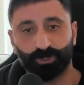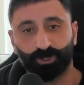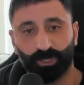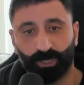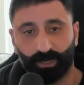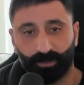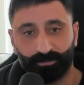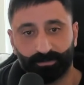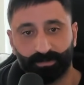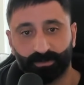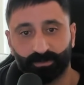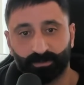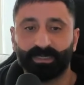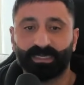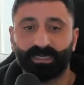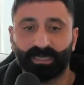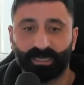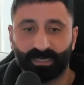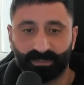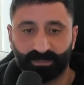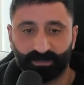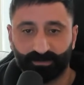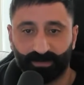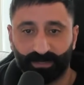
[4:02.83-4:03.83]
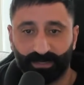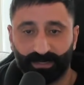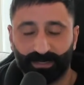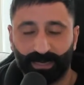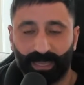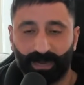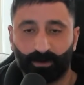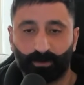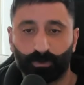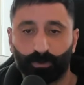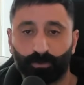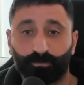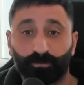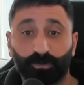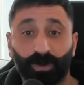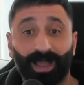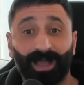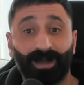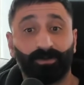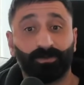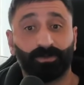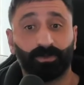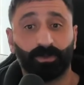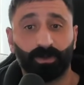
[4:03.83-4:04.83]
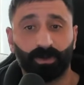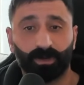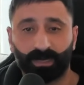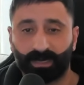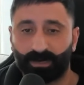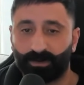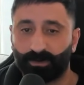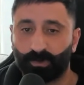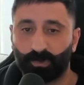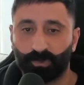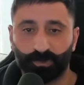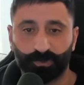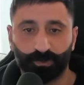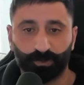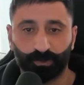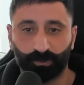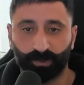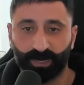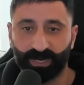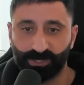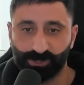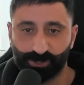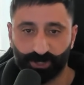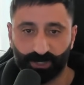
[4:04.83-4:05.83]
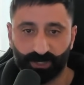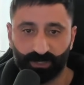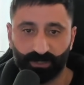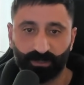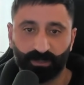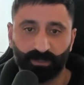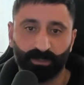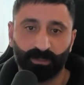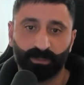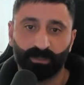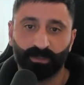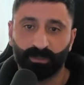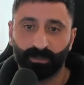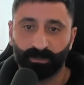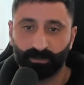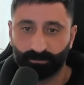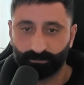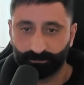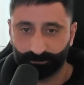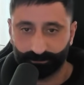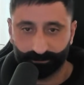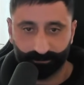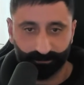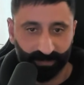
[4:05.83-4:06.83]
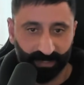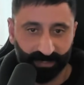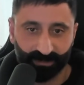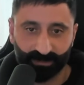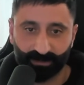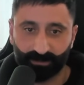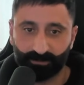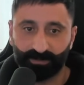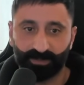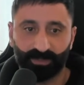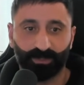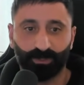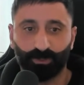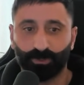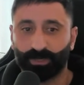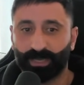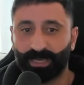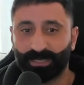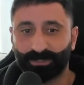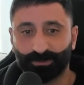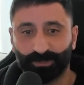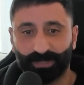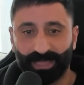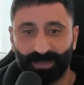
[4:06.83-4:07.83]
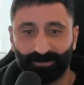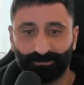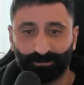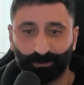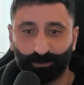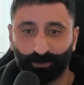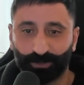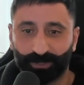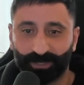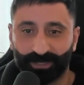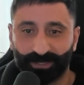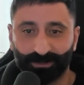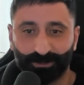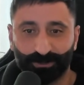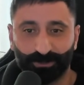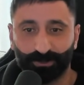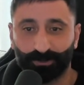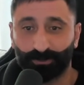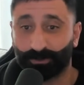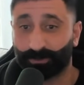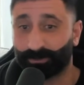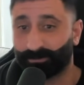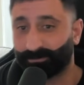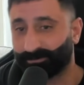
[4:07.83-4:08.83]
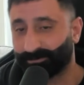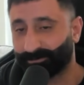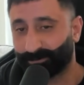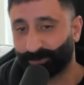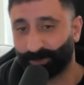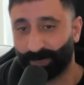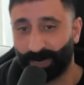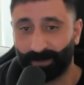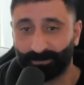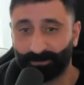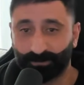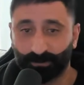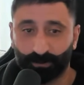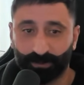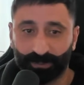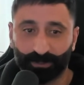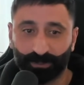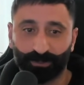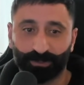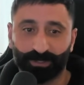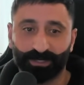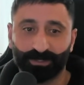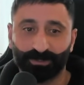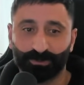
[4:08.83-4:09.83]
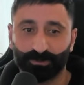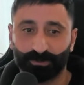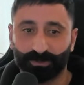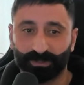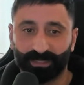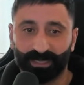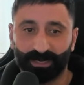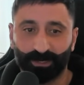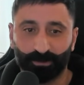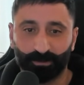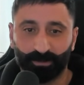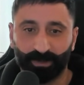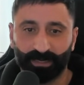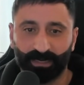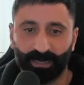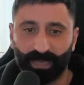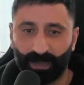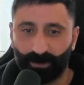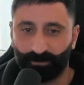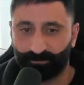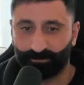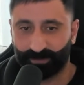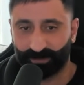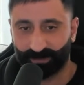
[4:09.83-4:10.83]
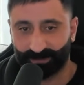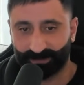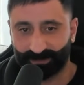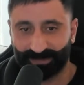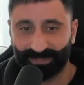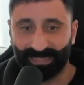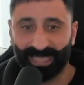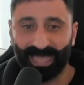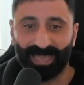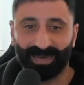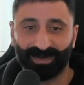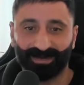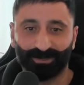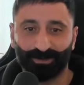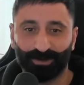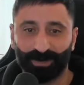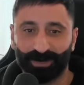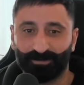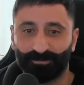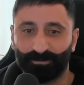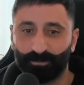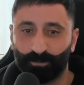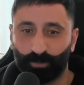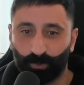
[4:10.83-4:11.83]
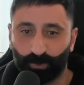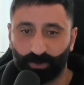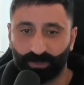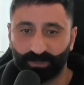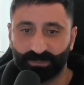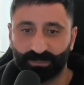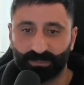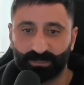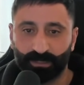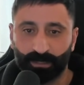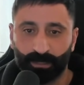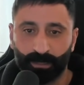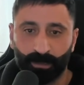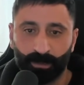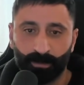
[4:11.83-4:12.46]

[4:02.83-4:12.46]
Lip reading: ship because of it. And I don't know for how long. I don't know the duration. That's something that you guys will have to look into, or perhaps we could look into it later, but I don't feel it's that great of importance.